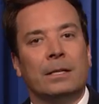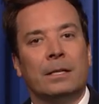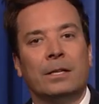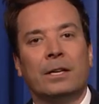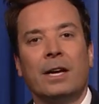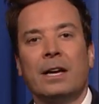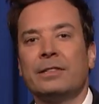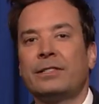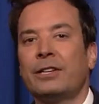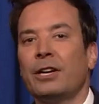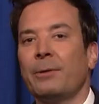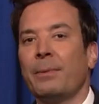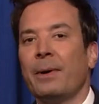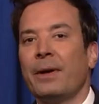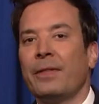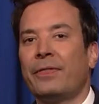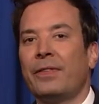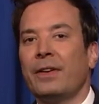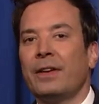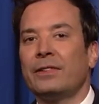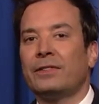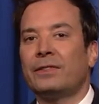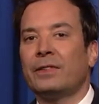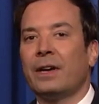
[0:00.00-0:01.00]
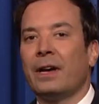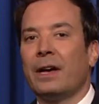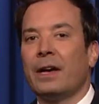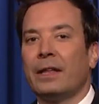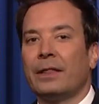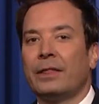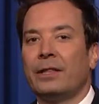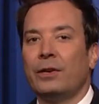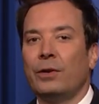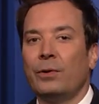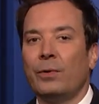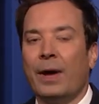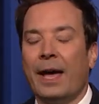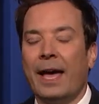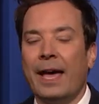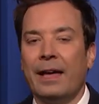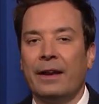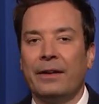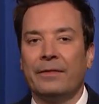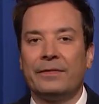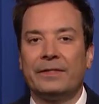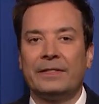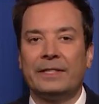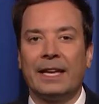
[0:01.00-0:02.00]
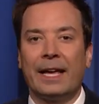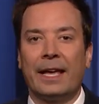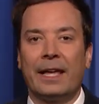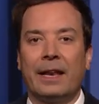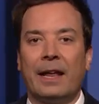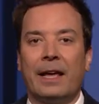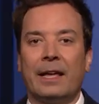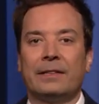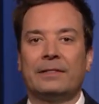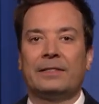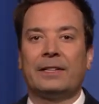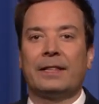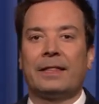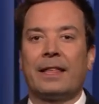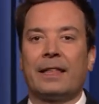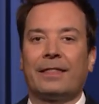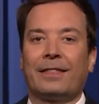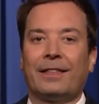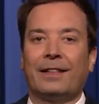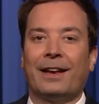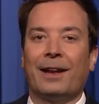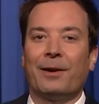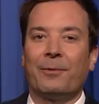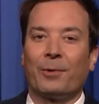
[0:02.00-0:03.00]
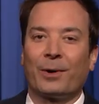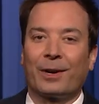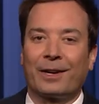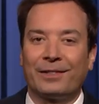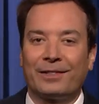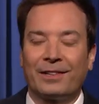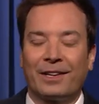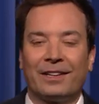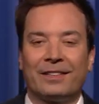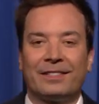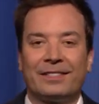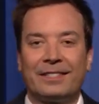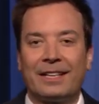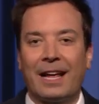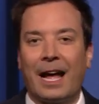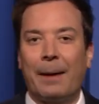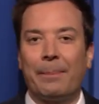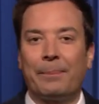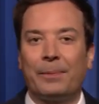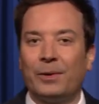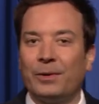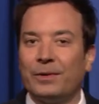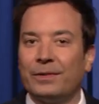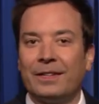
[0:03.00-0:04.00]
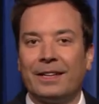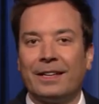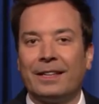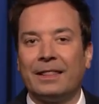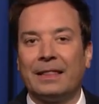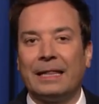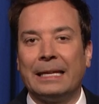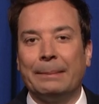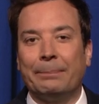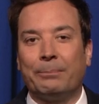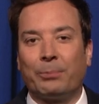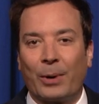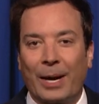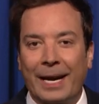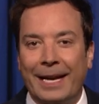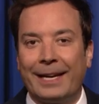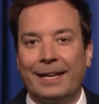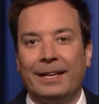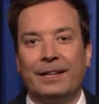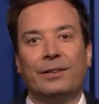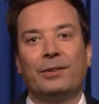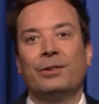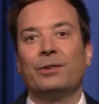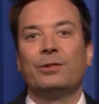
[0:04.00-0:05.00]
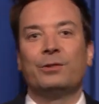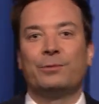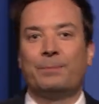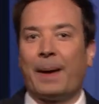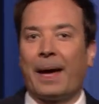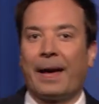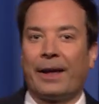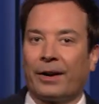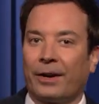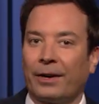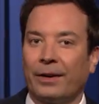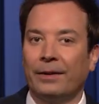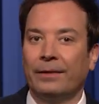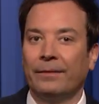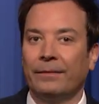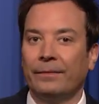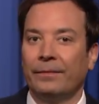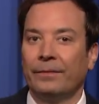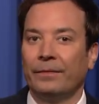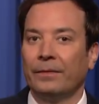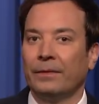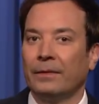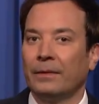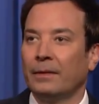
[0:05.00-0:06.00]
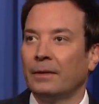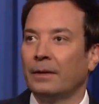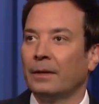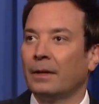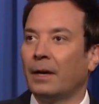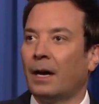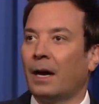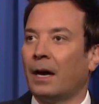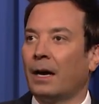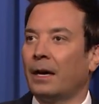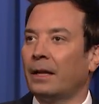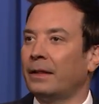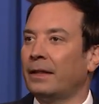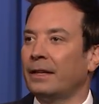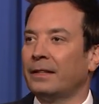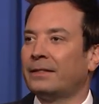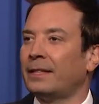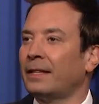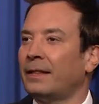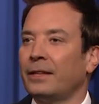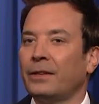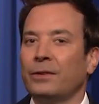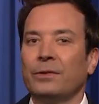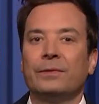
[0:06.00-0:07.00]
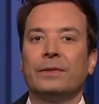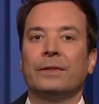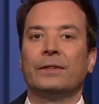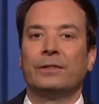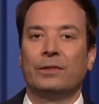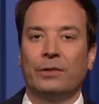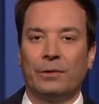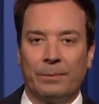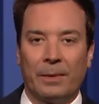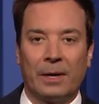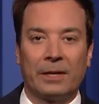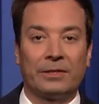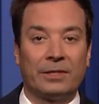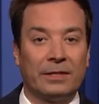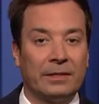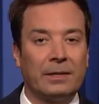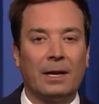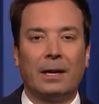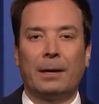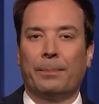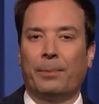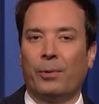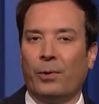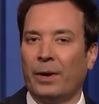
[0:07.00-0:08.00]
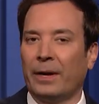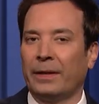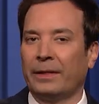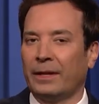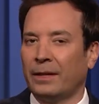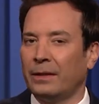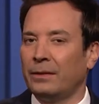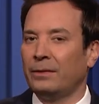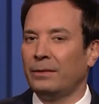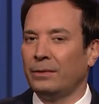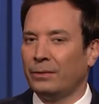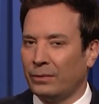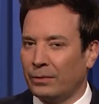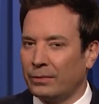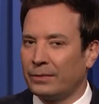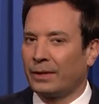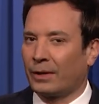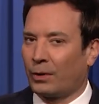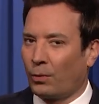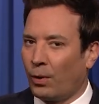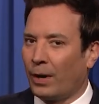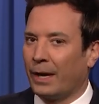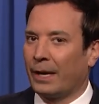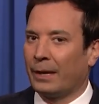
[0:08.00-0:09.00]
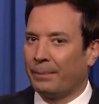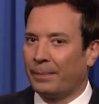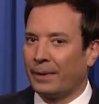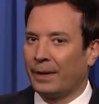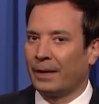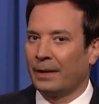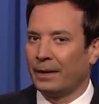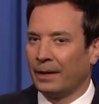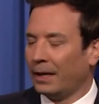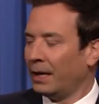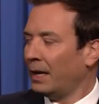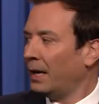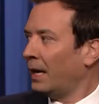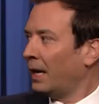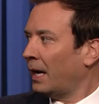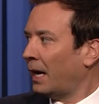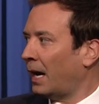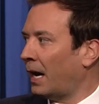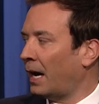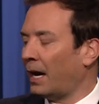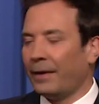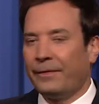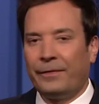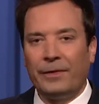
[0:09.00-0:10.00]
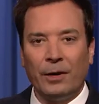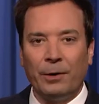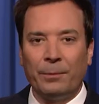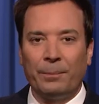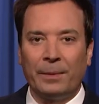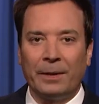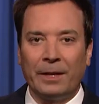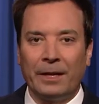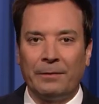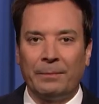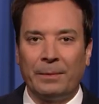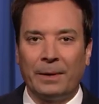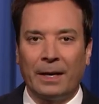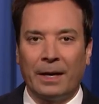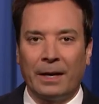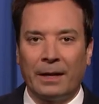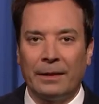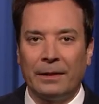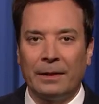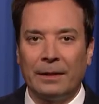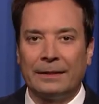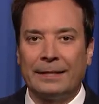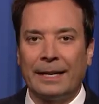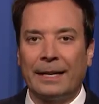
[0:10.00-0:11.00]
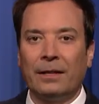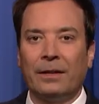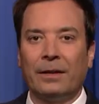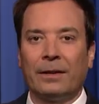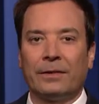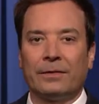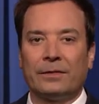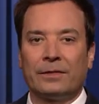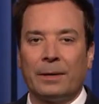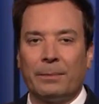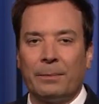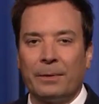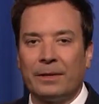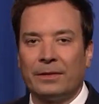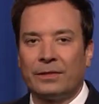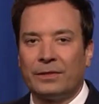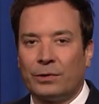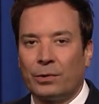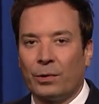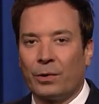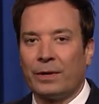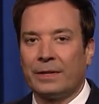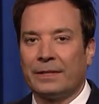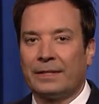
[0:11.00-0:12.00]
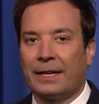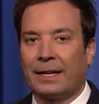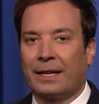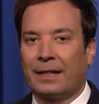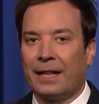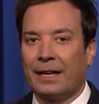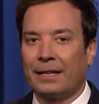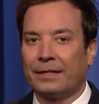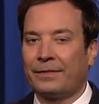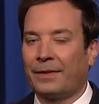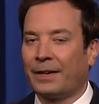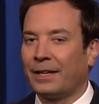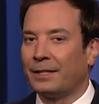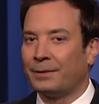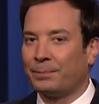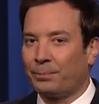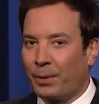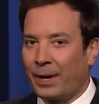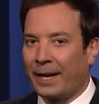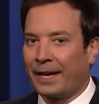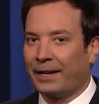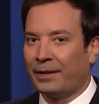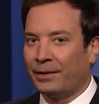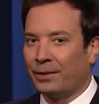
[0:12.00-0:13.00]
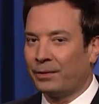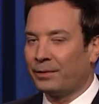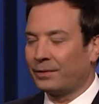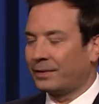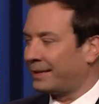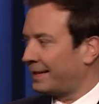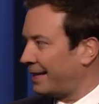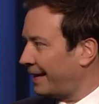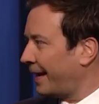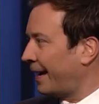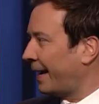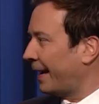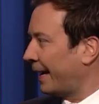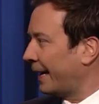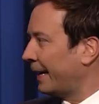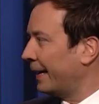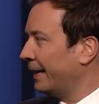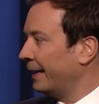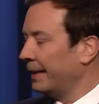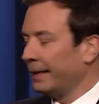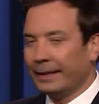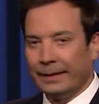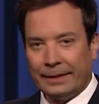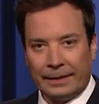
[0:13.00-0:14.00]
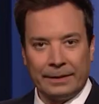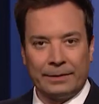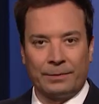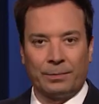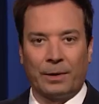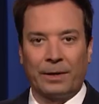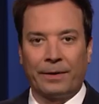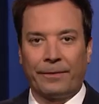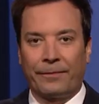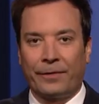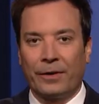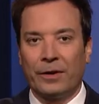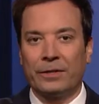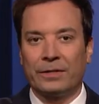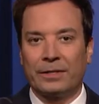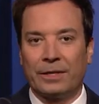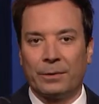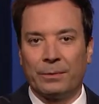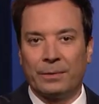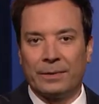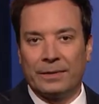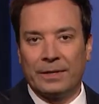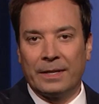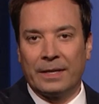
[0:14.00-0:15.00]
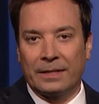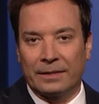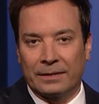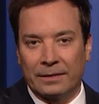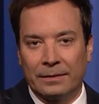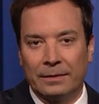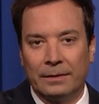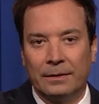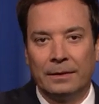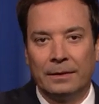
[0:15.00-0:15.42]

You guys hear about this? Uh, the new head of CNN said that the network is going to stop using the breaking news banner. Uh, they said they use it too much. He's got a point. They do use it quite a bit. Uh, if you don't believe me, uh, take a look at some of the stories they classified as breaking news today. This is what at first there was this.